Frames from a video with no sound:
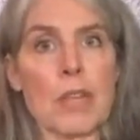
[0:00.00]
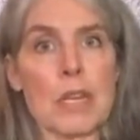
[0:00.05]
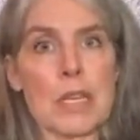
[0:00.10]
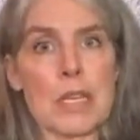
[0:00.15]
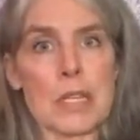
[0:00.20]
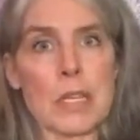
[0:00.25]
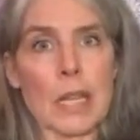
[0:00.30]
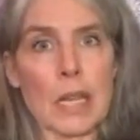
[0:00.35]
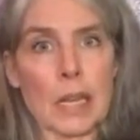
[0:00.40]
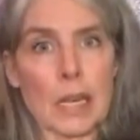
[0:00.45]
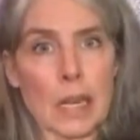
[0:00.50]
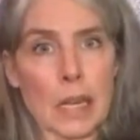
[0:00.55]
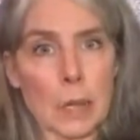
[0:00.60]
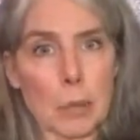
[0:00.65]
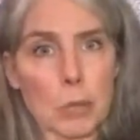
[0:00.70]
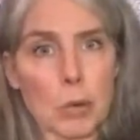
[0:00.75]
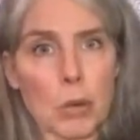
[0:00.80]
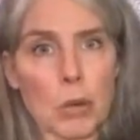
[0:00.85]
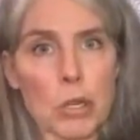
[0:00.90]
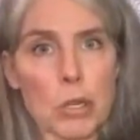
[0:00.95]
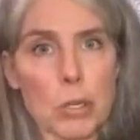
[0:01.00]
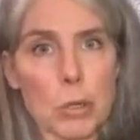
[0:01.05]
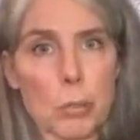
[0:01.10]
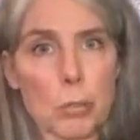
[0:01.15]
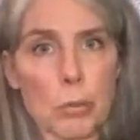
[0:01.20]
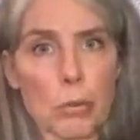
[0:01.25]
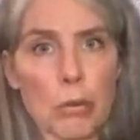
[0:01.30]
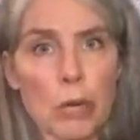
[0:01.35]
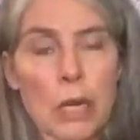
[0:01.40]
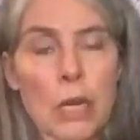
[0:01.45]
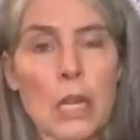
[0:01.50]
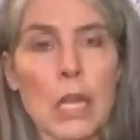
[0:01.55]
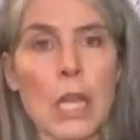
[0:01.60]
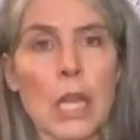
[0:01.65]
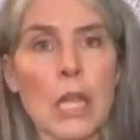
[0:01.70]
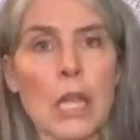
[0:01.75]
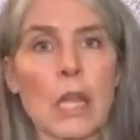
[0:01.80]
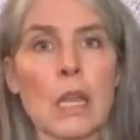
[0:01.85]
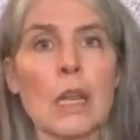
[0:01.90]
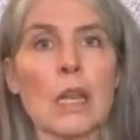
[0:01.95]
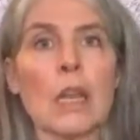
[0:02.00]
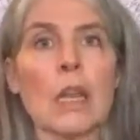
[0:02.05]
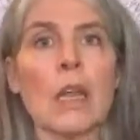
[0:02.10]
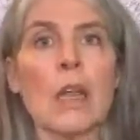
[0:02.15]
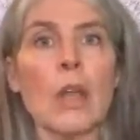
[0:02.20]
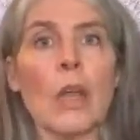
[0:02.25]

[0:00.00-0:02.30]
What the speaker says: that is light, and I'm going to bring in